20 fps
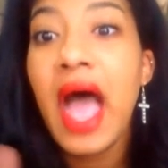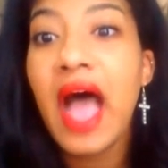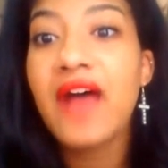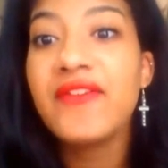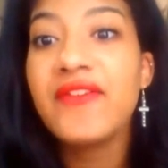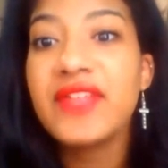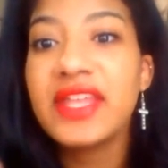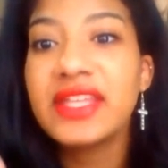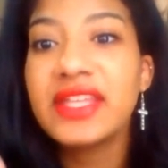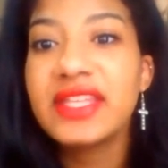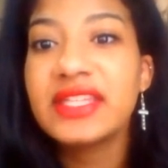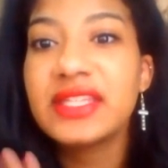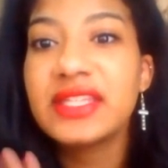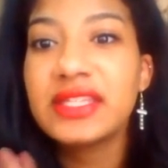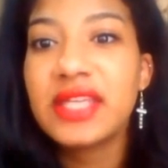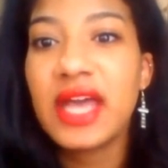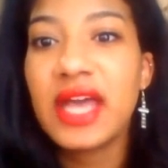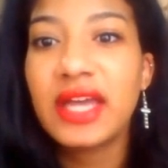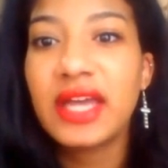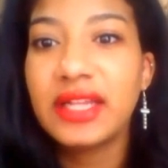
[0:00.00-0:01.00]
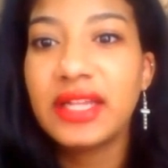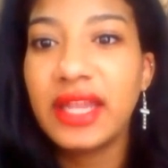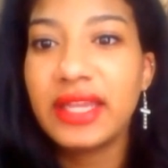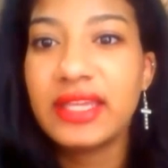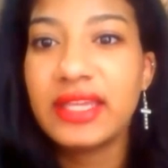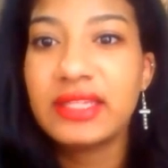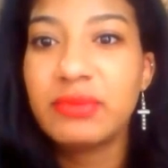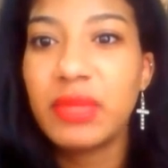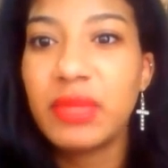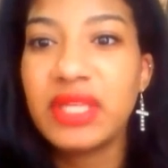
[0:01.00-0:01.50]
I feel like this is kind of
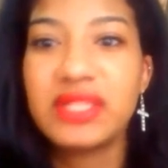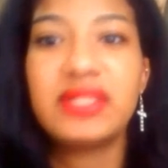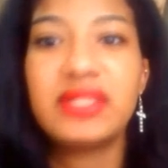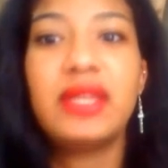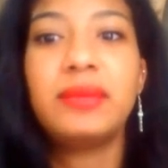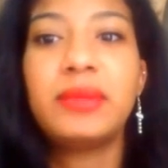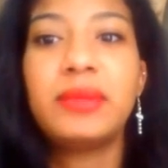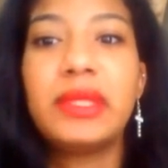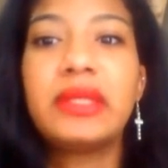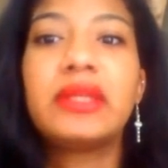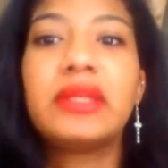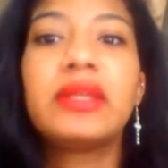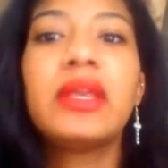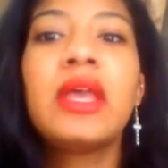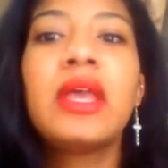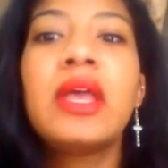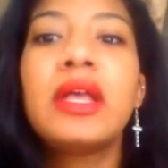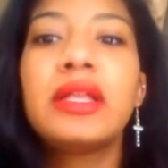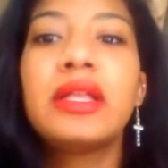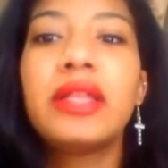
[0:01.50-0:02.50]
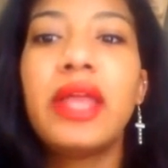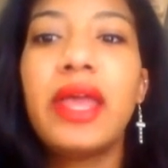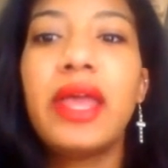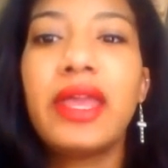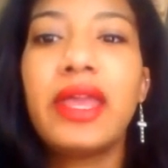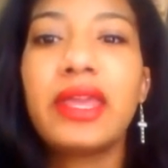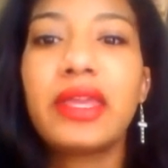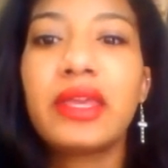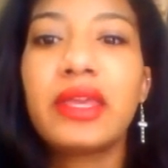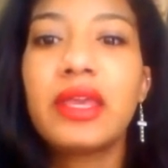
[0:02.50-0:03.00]
like his mixtape thing.
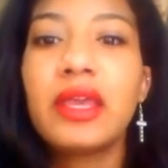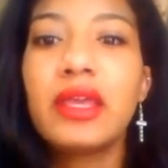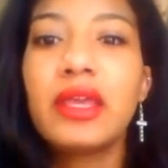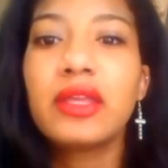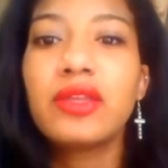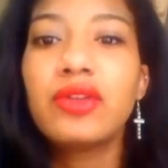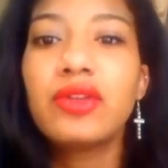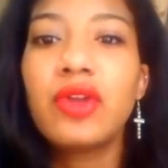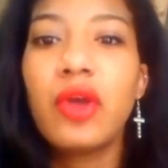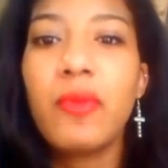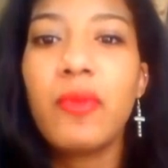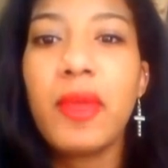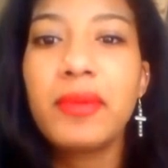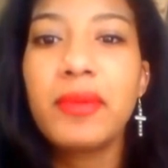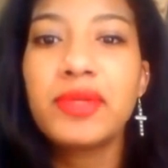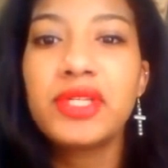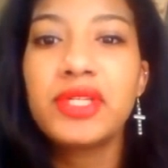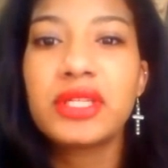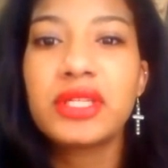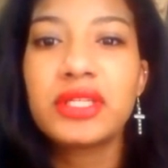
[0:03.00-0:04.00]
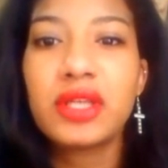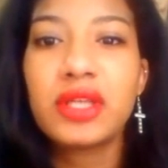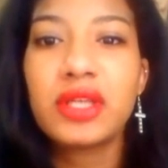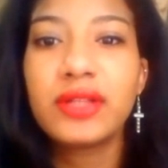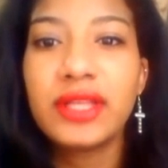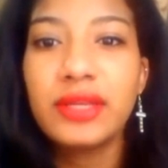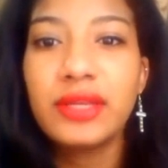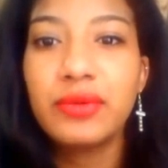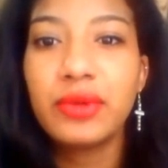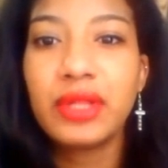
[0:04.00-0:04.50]
Like you know maybe it's just a
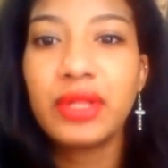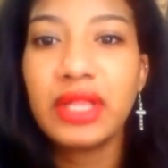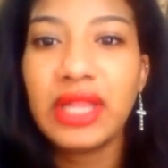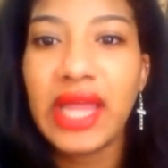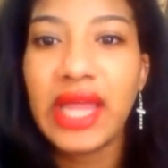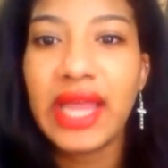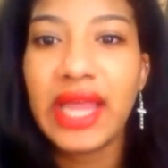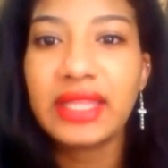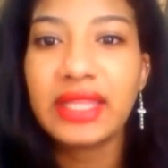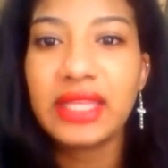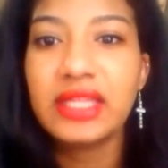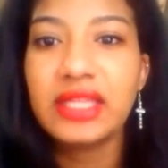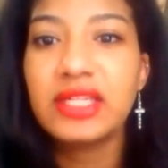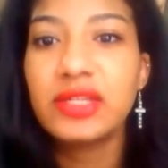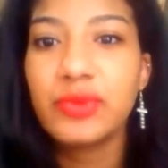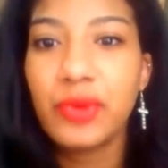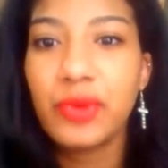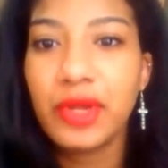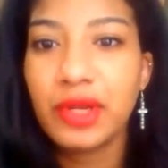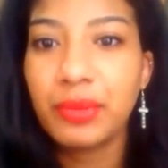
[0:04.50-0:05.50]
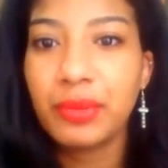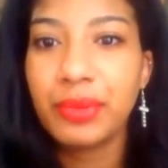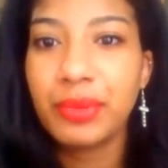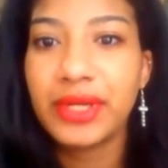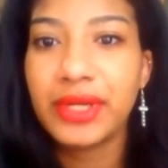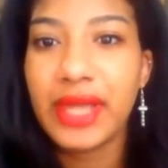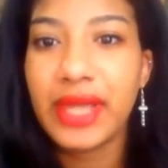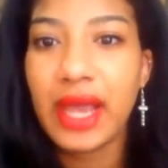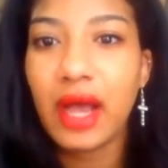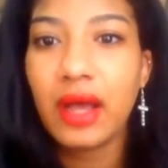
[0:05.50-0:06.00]
song that he really liked that he just wanted to
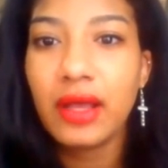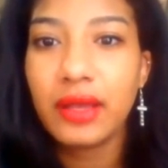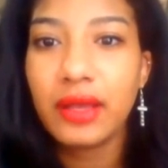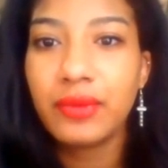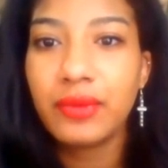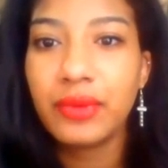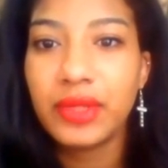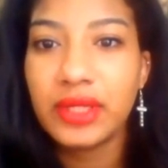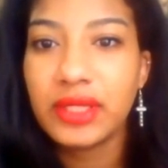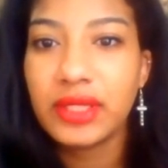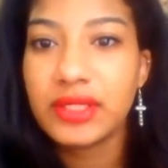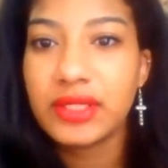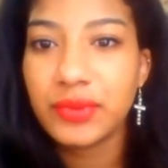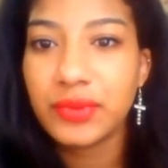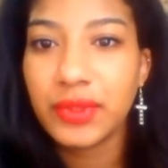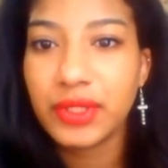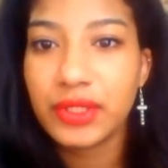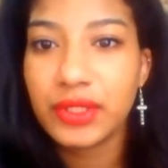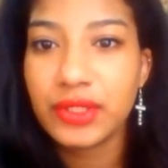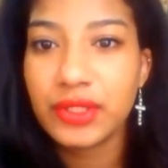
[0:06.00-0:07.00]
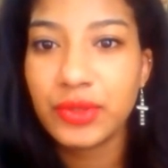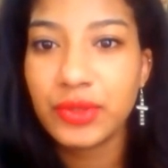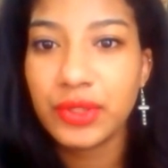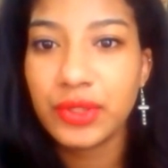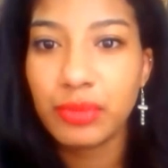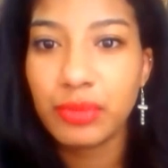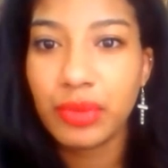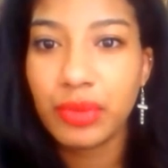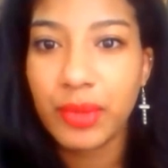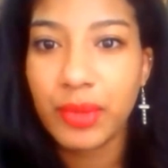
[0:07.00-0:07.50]
put out and really doesn't want to do
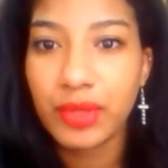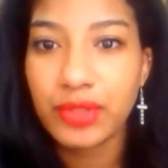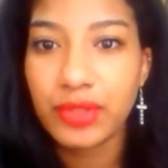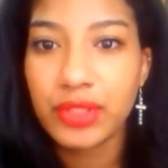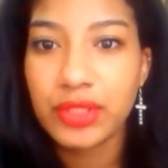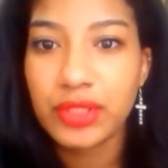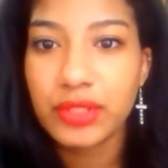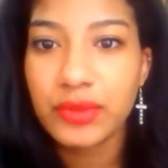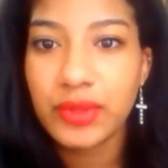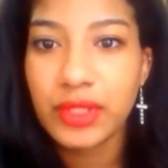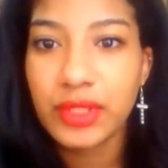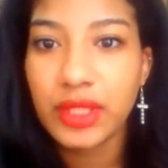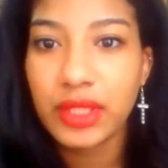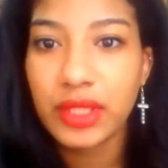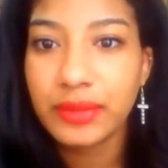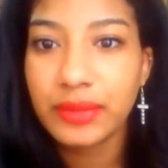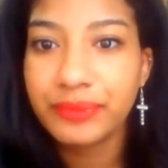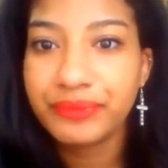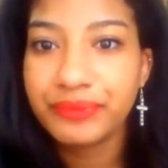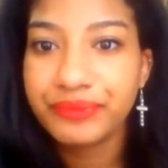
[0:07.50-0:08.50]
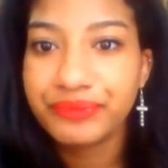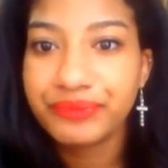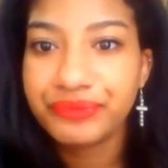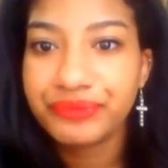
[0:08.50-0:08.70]
any promotions with it.